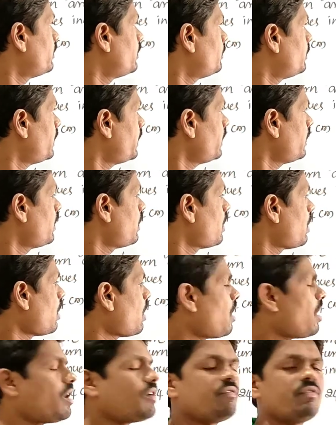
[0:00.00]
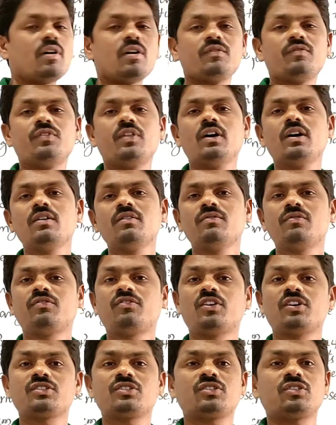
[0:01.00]
will be half of the
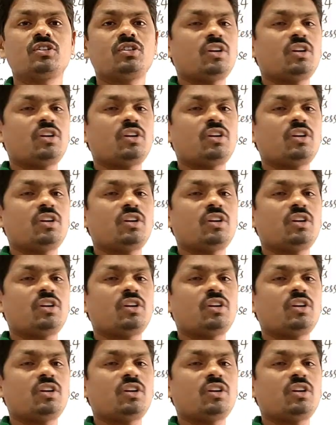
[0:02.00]
first